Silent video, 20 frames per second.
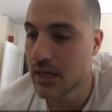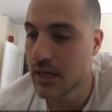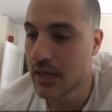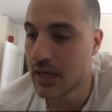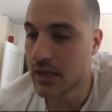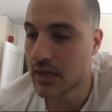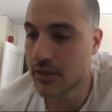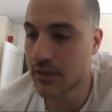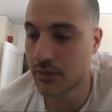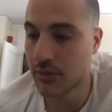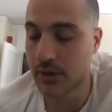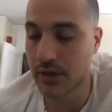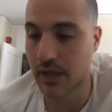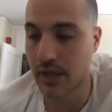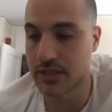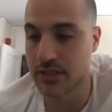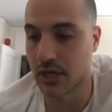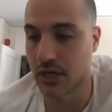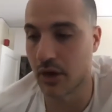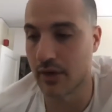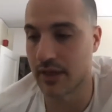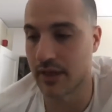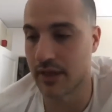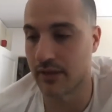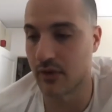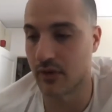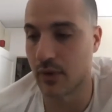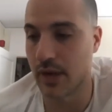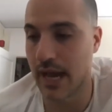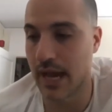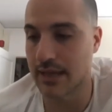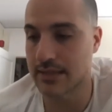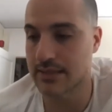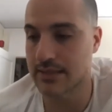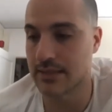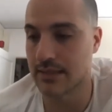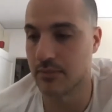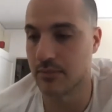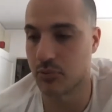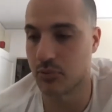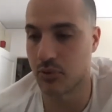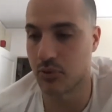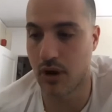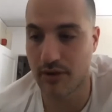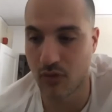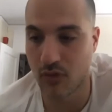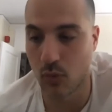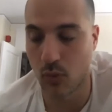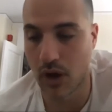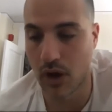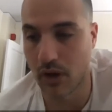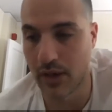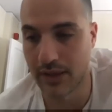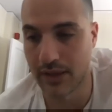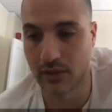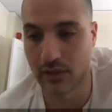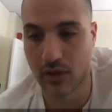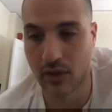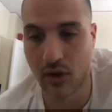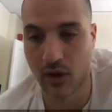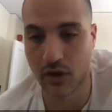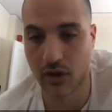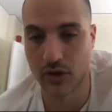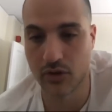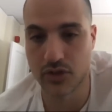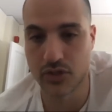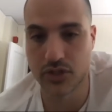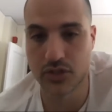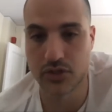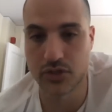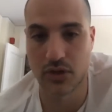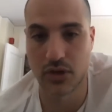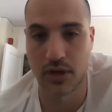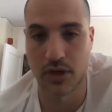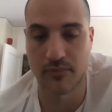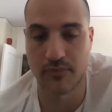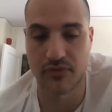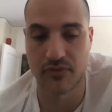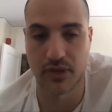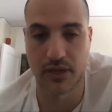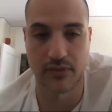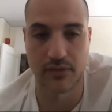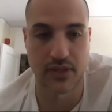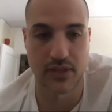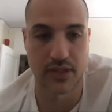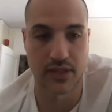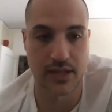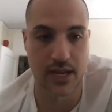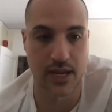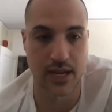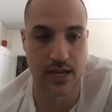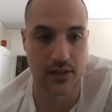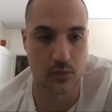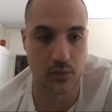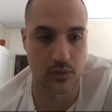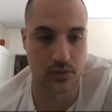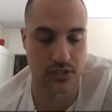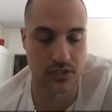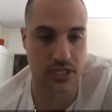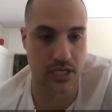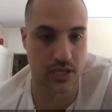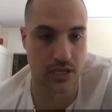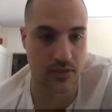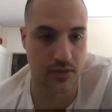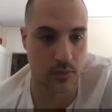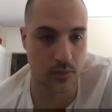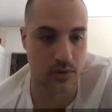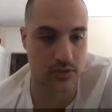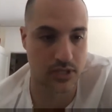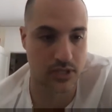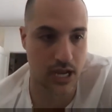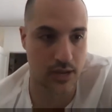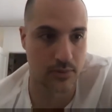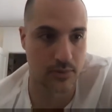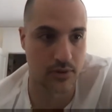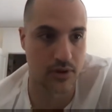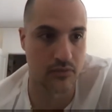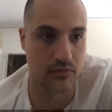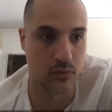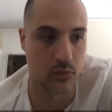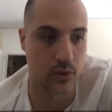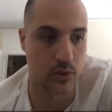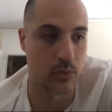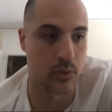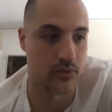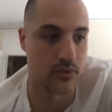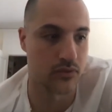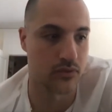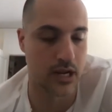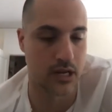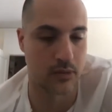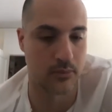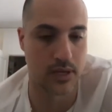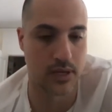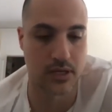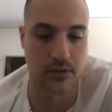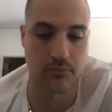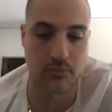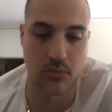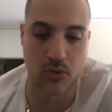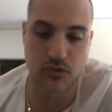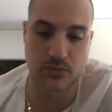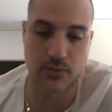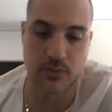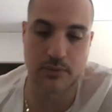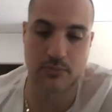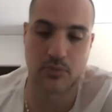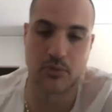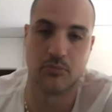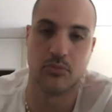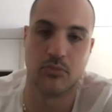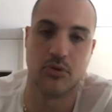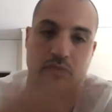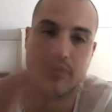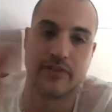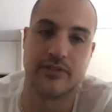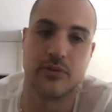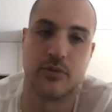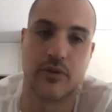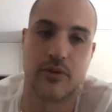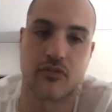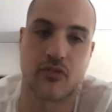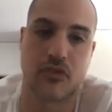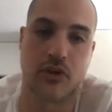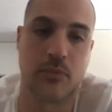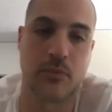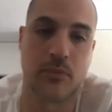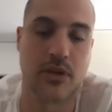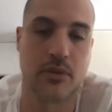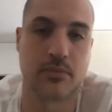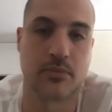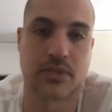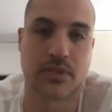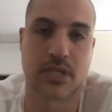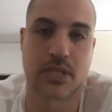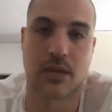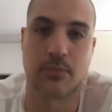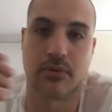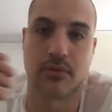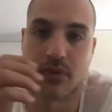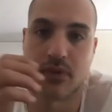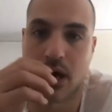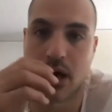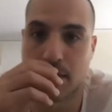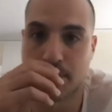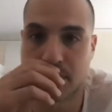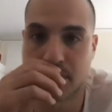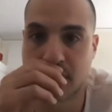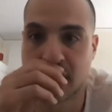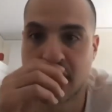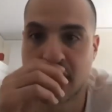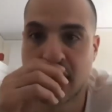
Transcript: 30 days ago, I think if you had asked ProfitWell at large, given the data that we're seeing and that we're on top of, we would have recommended most people move into a freemium type of an option.